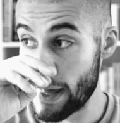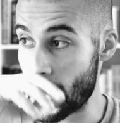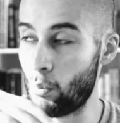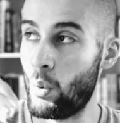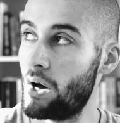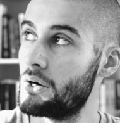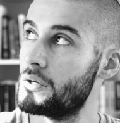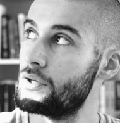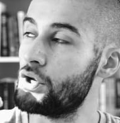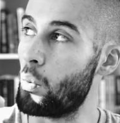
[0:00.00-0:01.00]
and what
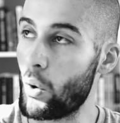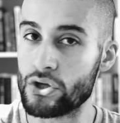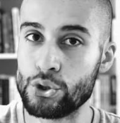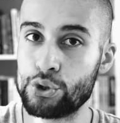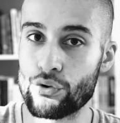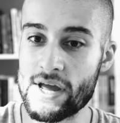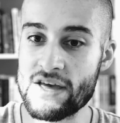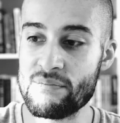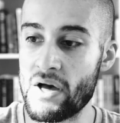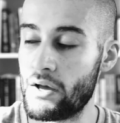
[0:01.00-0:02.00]
you know what you
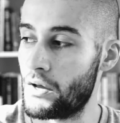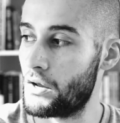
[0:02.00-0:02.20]
dream